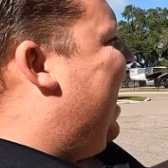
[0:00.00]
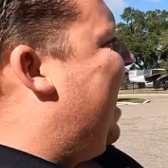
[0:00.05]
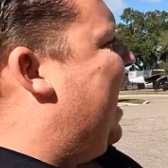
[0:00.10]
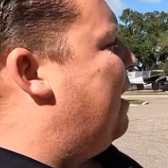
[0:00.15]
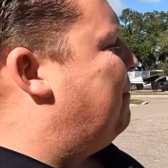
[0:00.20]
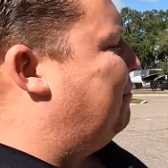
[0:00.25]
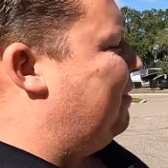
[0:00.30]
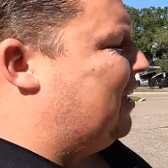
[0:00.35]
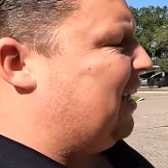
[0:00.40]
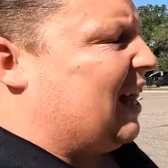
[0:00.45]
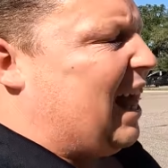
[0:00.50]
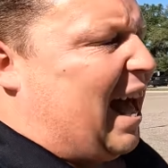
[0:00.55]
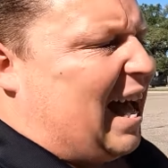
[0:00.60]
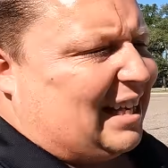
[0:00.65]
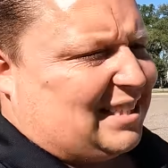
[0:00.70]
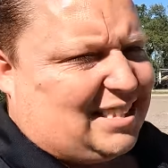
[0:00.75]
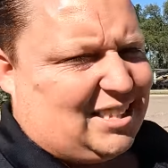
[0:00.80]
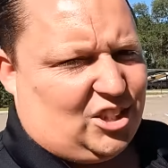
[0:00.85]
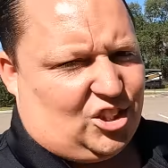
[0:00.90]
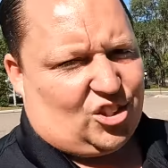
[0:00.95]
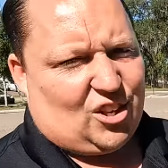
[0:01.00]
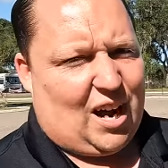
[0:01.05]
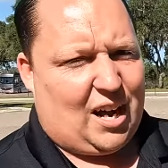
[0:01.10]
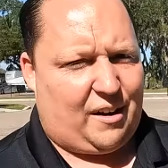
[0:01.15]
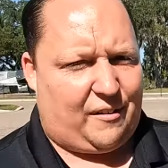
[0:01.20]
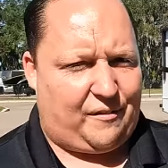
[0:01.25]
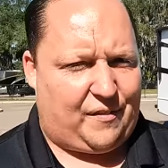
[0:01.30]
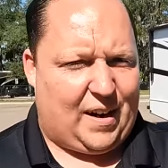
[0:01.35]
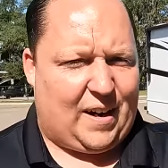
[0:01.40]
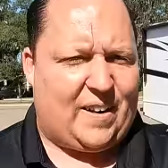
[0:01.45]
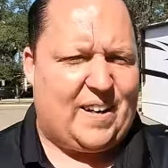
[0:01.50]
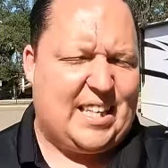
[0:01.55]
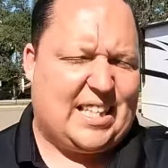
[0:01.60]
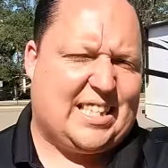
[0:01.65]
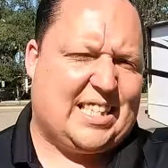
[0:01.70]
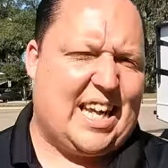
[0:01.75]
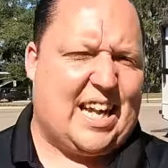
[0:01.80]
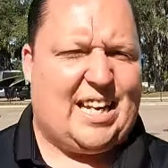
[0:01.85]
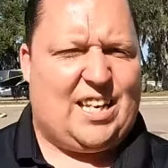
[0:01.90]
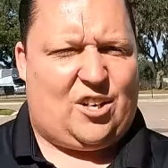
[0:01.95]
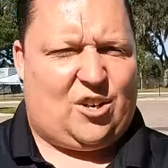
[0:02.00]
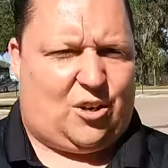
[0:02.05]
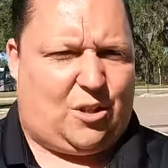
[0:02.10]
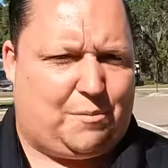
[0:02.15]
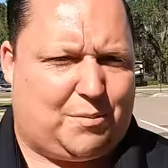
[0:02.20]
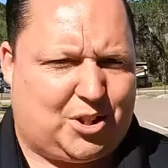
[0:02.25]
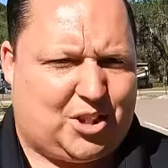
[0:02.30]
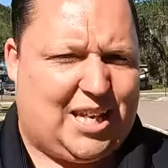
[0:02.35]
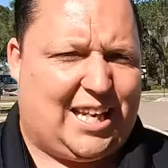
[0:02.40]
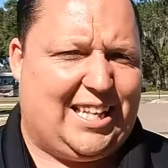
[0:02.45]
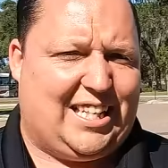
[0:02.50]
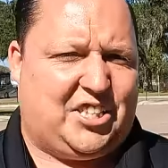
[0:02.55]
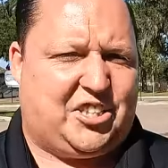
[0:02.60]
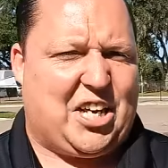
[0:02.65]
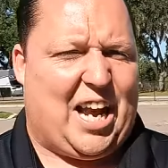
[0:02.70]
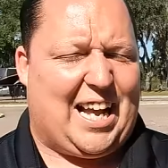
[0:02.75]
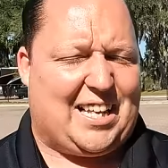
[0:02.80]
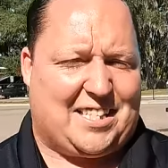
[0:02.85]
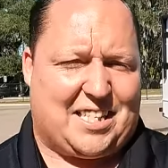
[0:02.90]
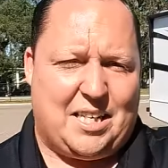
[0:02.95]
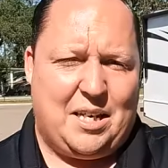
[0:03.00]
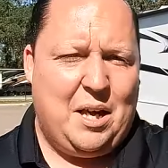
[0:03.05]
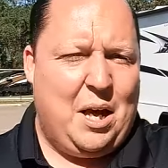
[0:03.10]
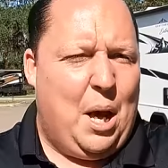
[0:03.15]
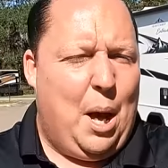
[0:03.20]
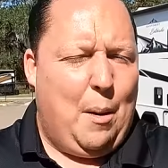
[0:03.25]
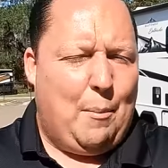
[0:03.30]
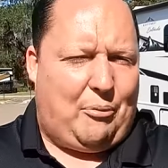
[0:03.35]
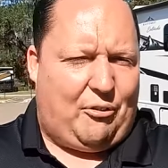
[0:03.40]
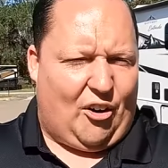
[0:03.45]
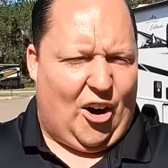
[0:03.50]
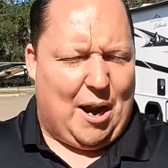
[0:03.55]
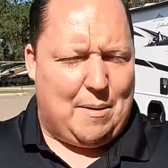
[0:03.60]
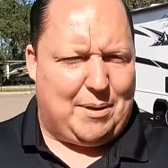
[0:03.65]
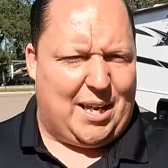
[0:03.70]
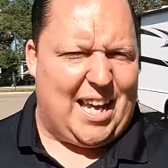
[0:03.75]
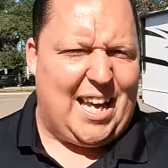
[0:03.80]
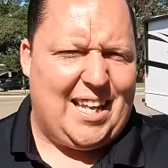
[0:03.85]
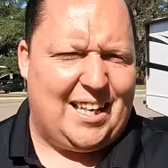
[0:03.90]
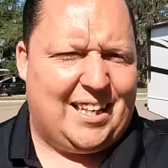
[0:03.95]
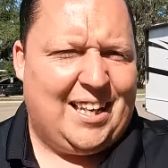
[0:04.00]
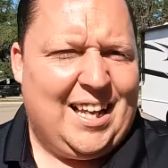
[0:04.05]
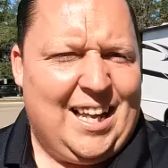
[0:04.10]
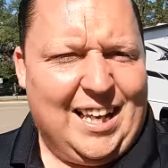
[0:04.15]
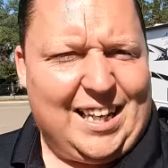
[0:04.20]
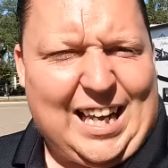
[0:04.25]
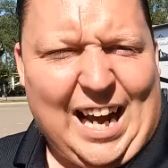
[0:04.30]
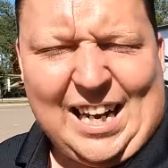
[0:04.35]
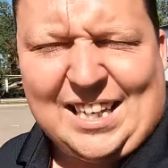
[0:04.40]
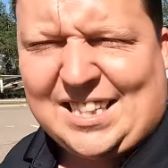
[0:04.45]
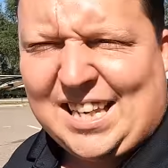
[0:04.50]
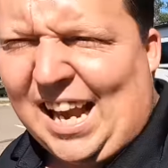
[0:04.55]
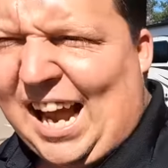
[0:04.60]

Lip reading: M-Class Entrada. Very excited on the Mercedes chassis. Before I begin, gotta